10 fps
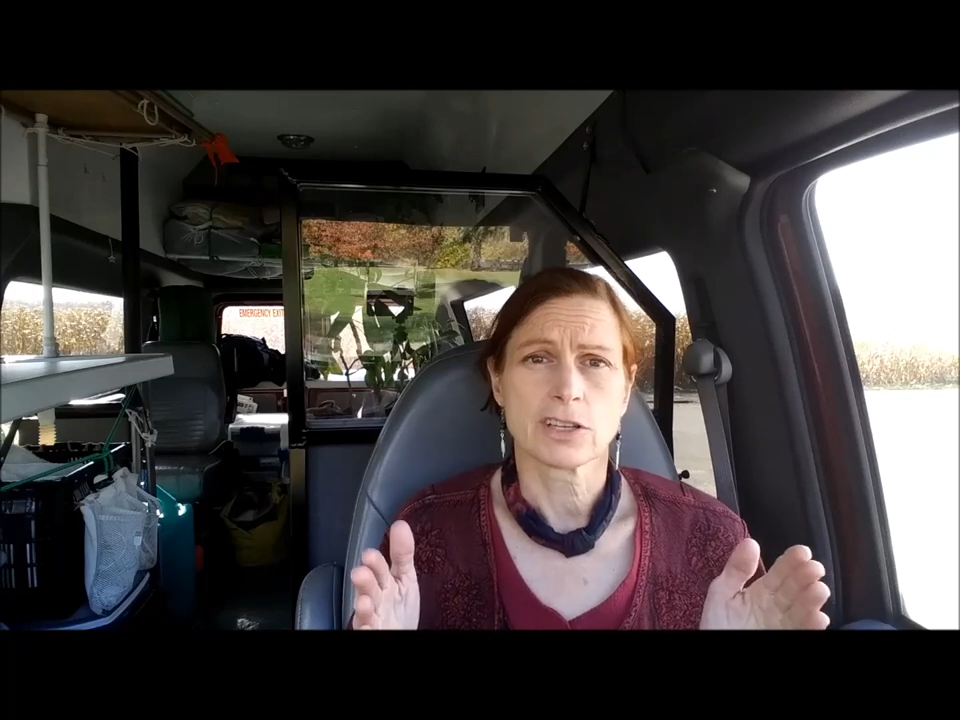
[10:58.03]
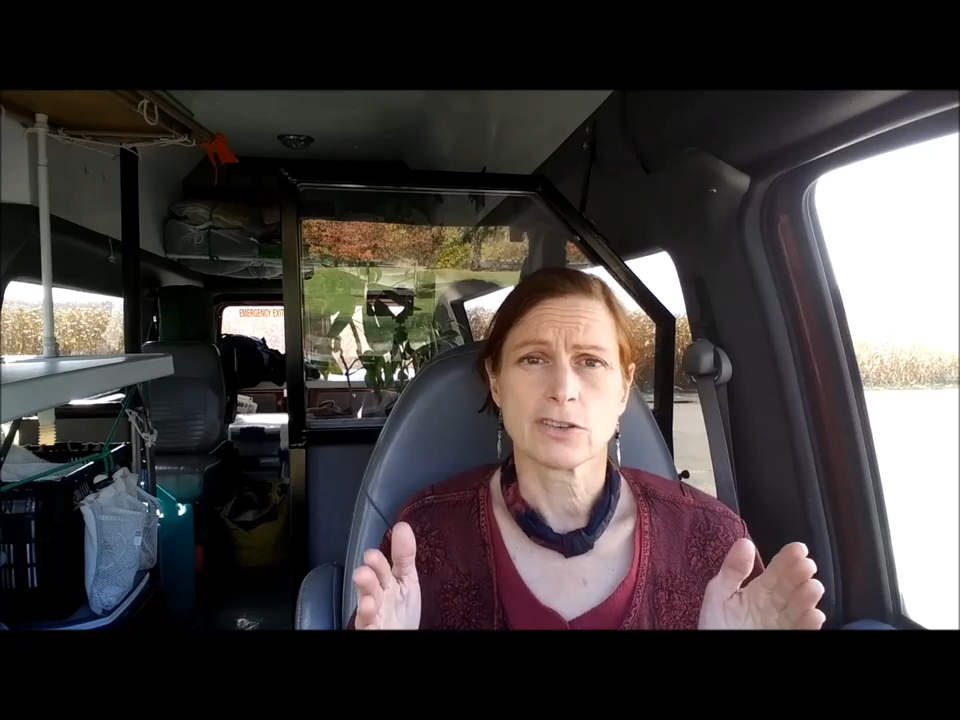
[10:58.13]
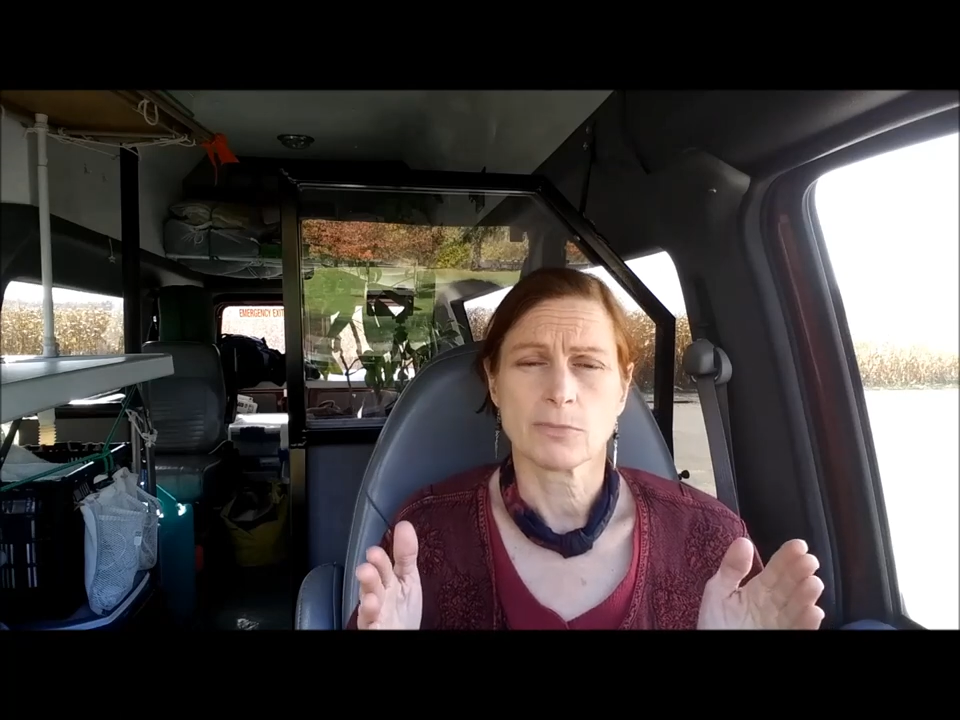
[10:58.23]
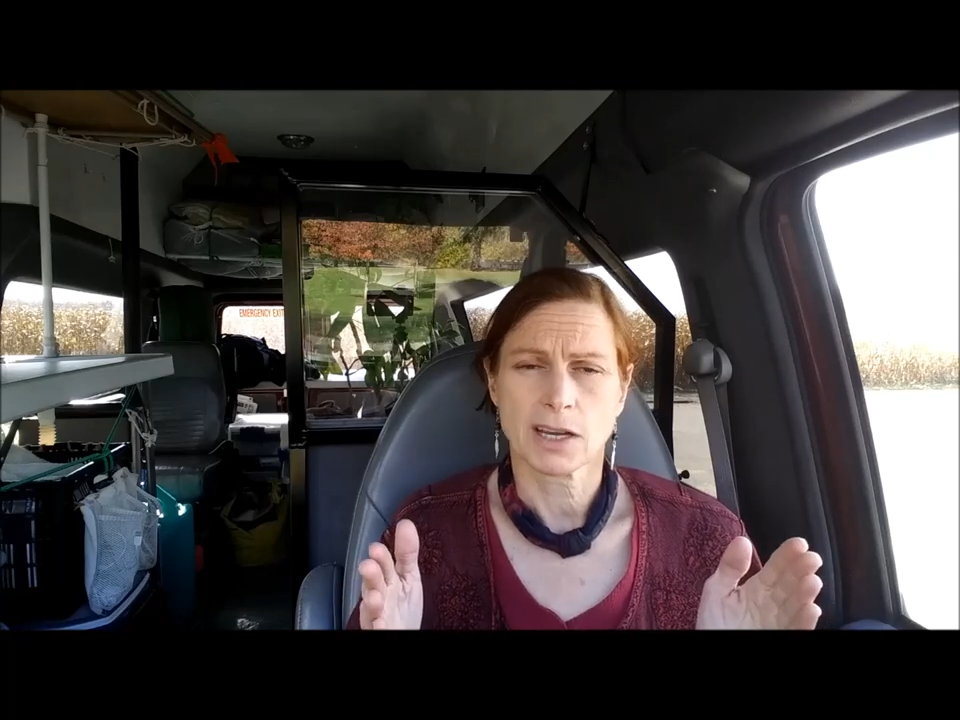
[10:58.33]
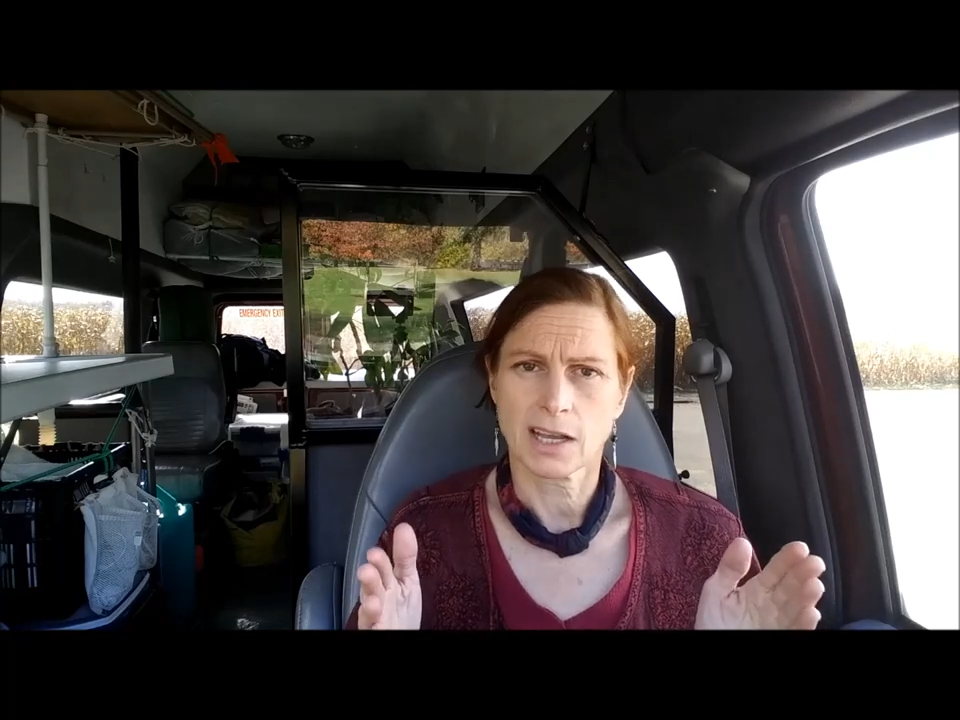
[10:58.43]
that
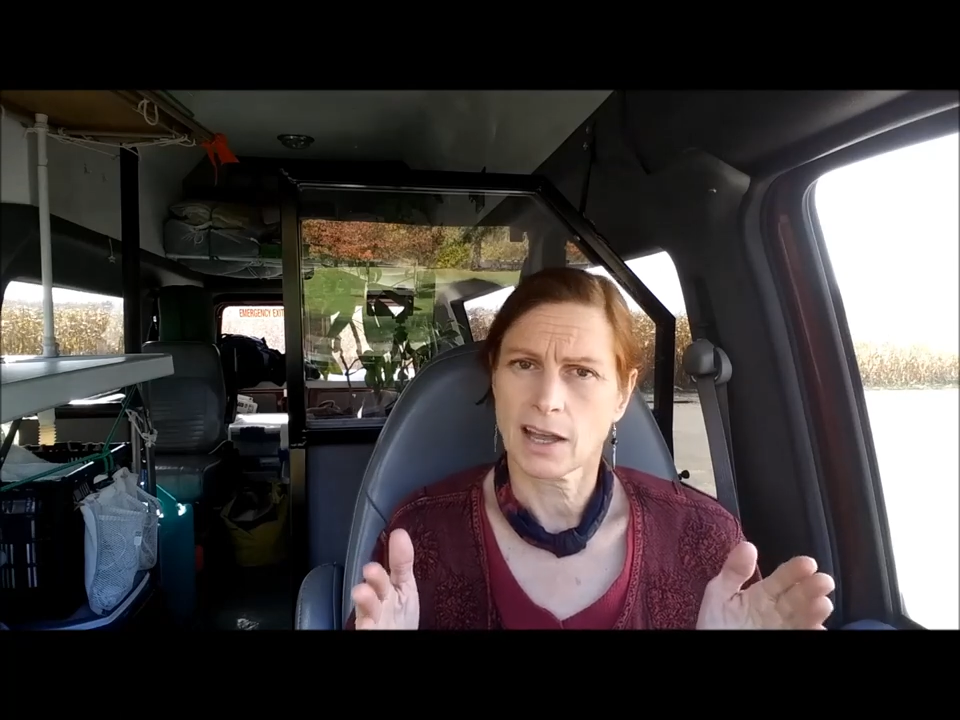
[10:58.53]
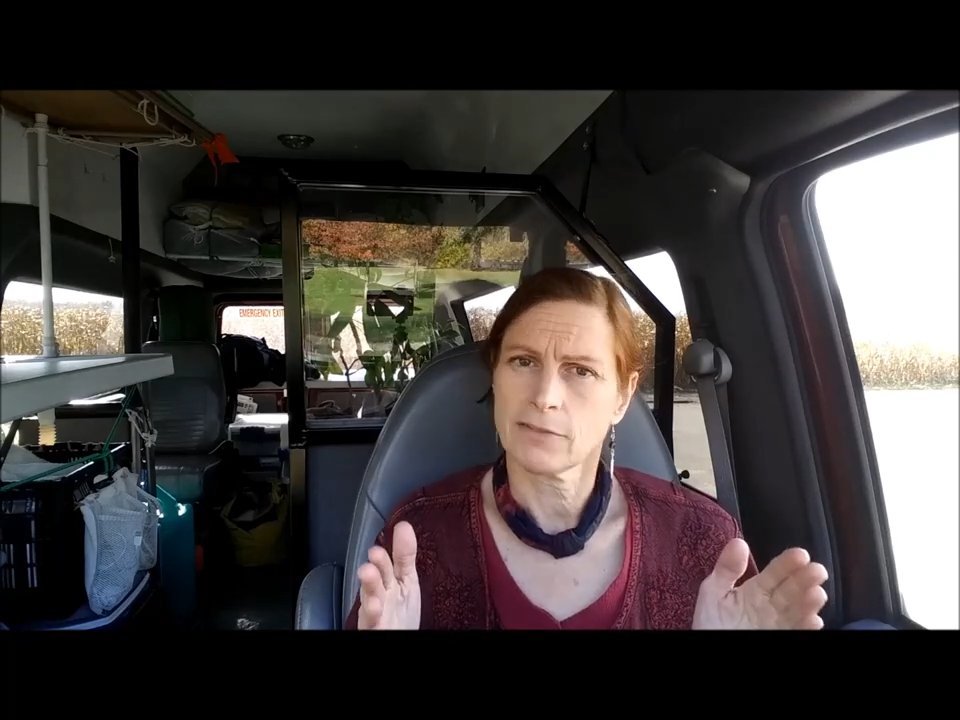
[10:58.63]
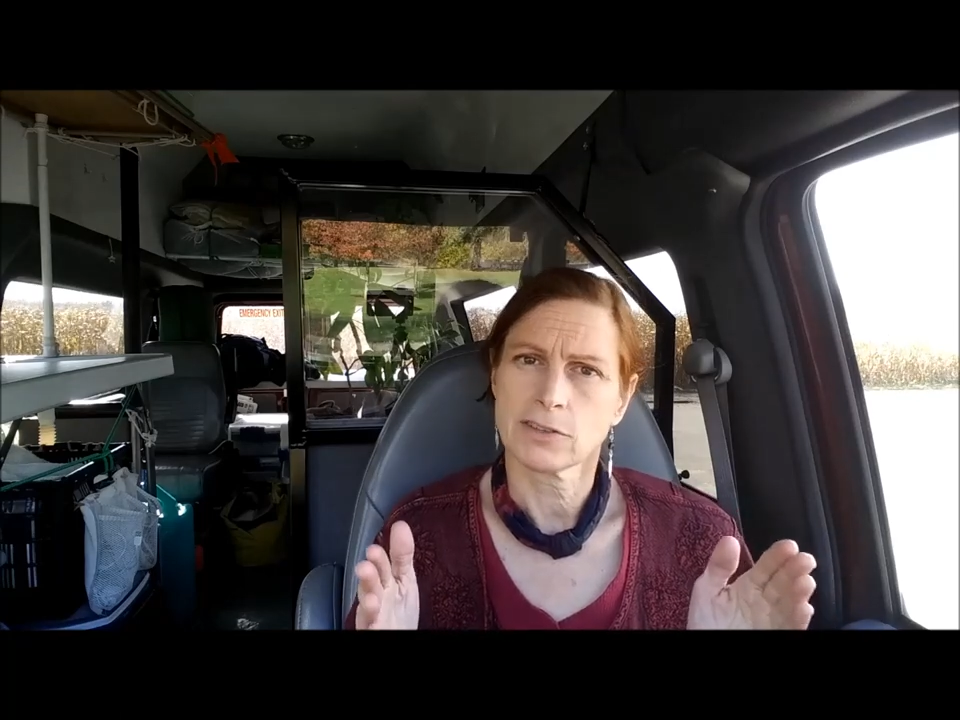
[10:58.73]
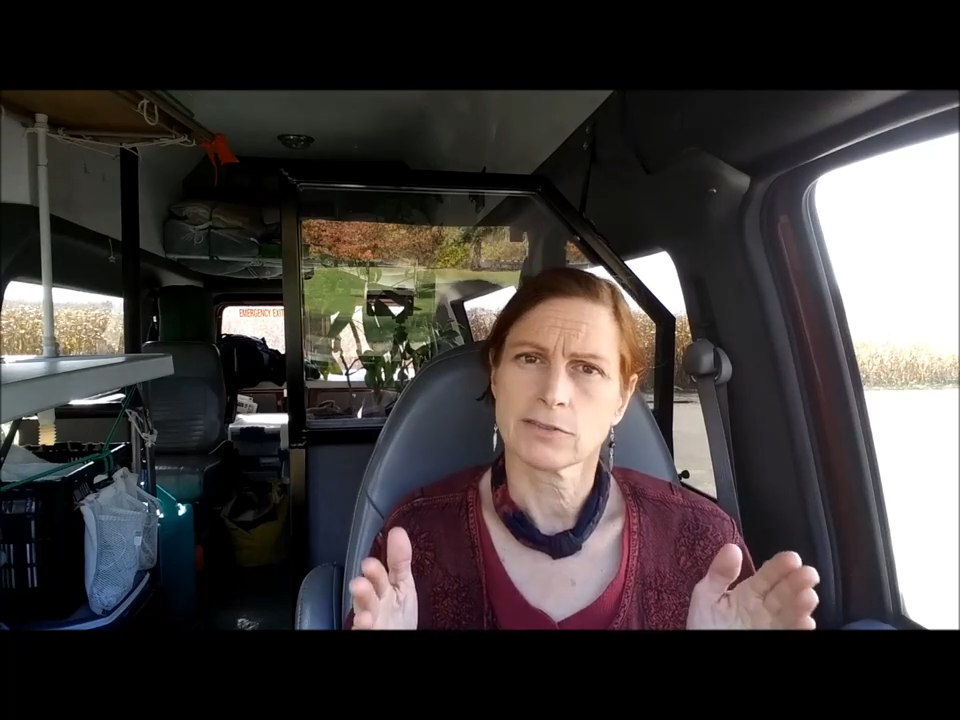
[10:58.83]
you might have